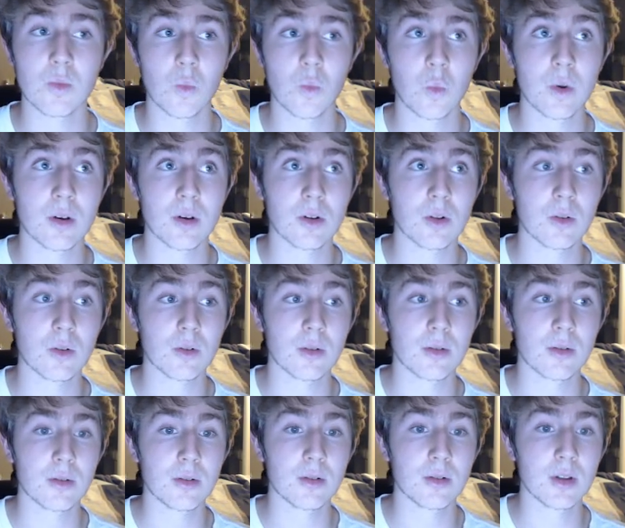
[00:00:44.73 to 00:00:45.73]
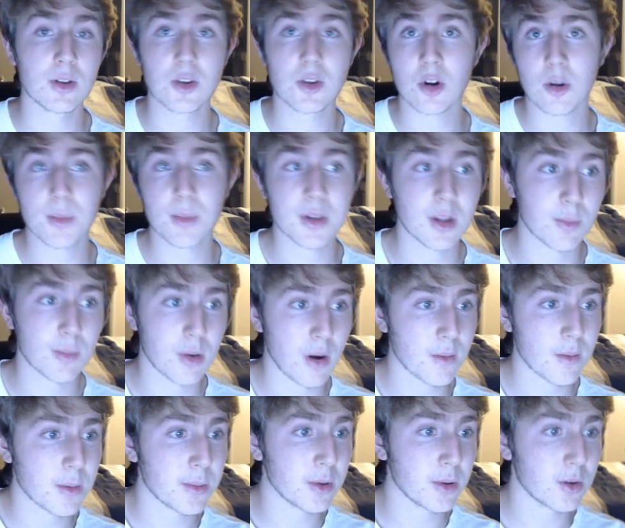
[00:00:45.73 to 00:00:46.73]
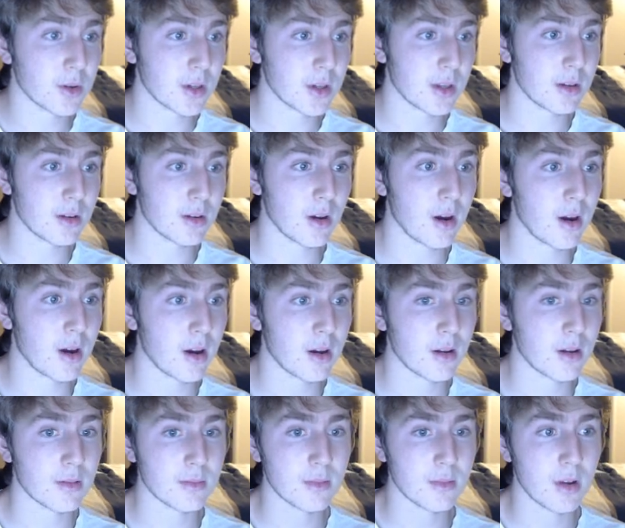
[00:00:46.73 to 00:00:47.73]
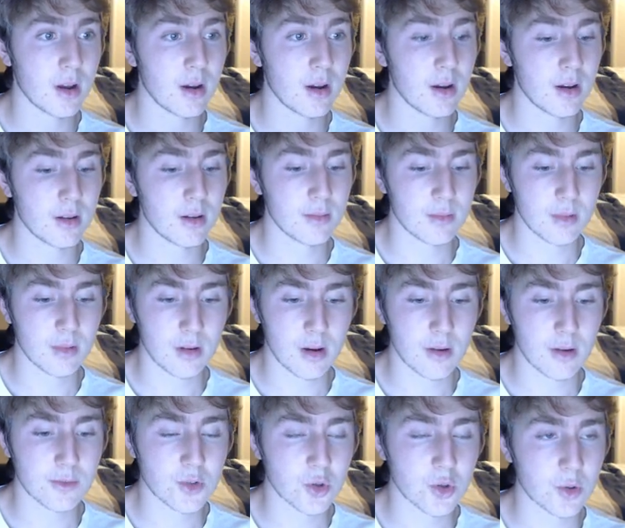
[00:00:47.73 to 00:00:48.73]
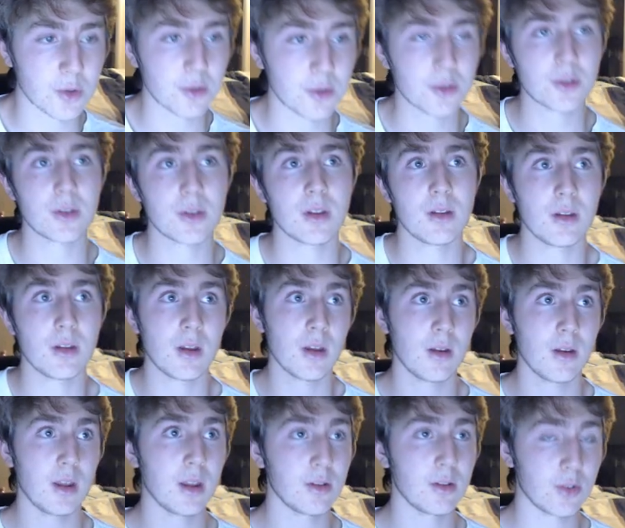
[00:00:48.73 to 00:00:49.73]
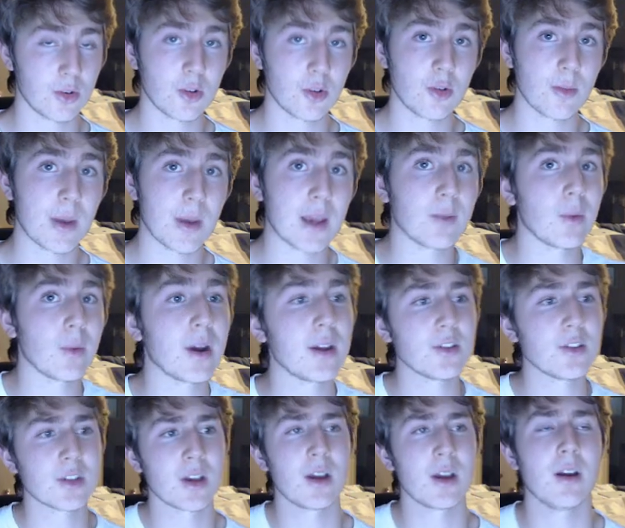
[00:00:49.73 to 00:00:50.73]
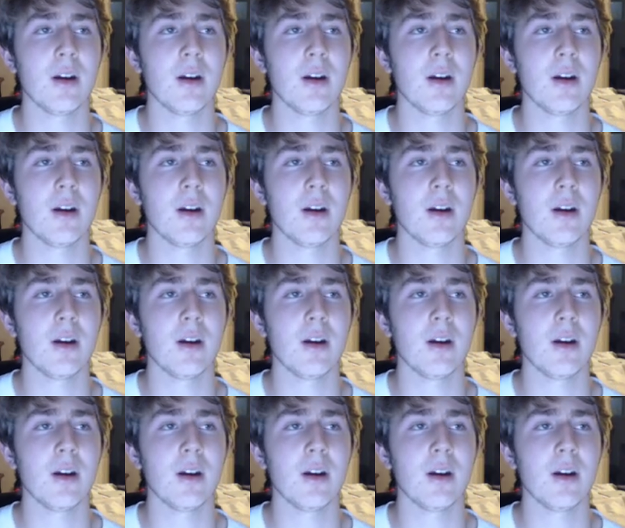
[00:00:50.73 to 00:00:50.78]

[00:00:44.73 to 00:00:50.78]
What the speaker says: will determine the probability of truth in two main ways.